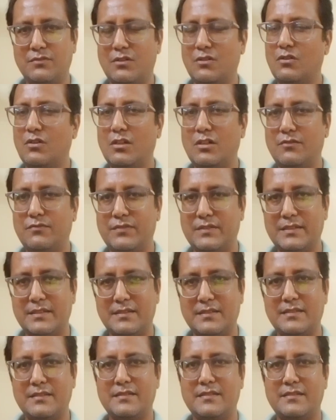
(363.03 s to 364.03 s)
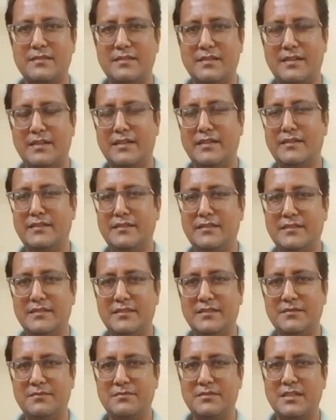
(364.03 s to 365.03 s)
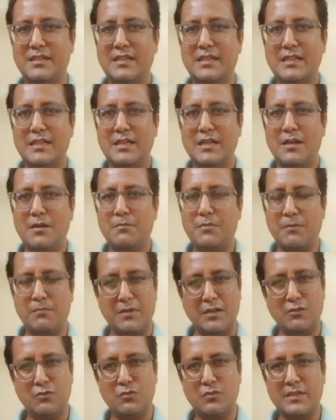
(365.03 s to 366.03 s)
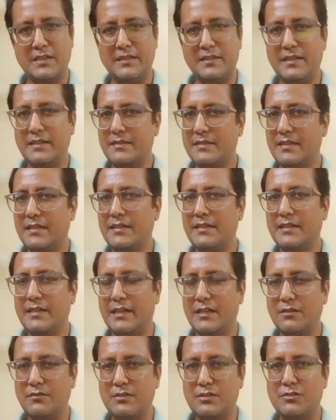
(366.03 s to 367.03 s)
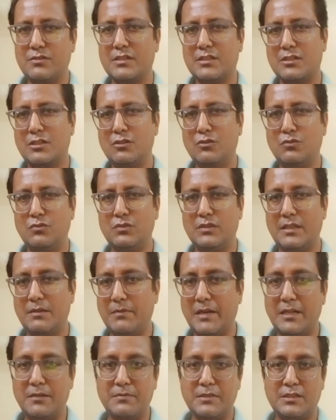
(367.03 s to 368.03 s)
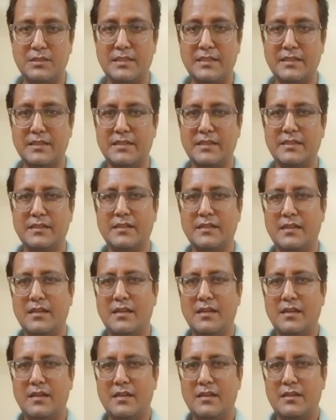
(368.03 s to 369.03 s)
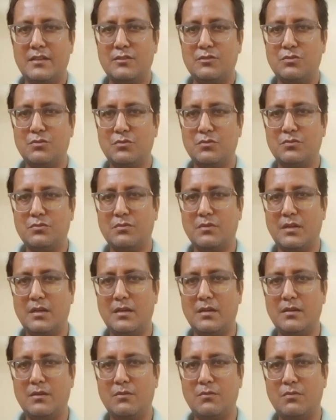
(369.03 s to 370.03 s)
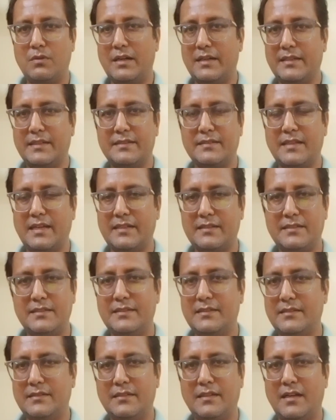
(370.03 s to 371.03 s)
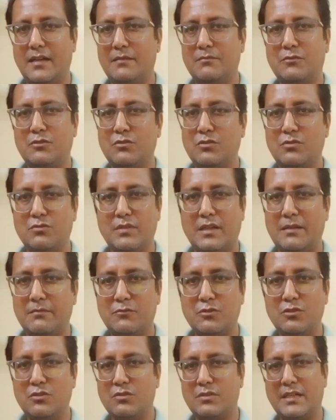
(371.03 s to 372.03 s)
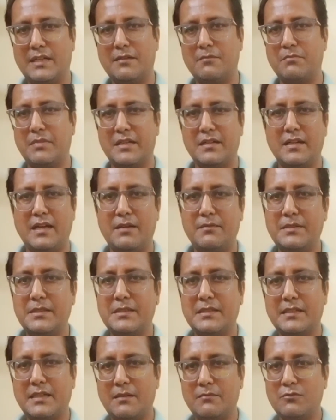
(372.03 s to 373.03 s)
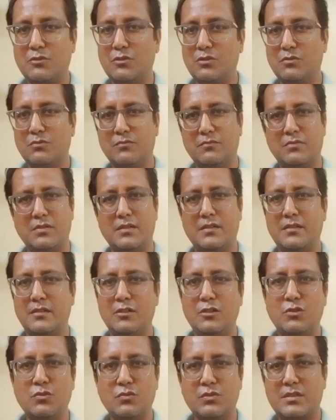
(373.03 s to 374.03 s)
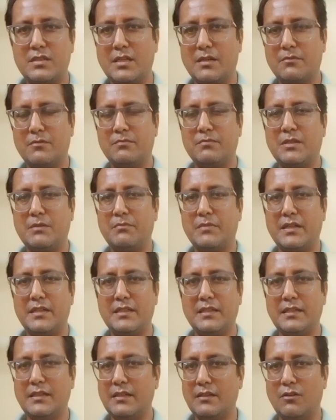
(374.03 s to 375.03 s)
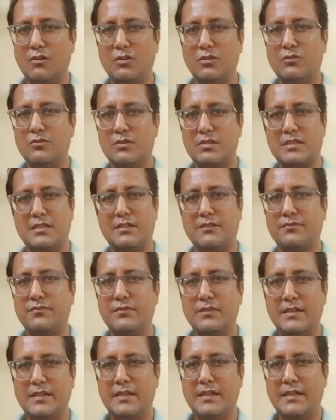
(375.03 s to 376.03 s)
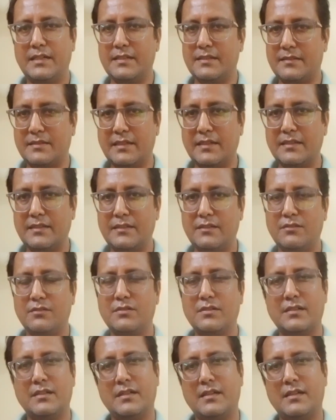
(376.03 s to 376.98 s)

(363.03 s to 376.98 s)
for all of us, and people are looking, let's say, any kind of education loan, they might be thinking, so what exactly I'm going to take a big liability, I'm going to lose some of the money, all those stuff. It is there in your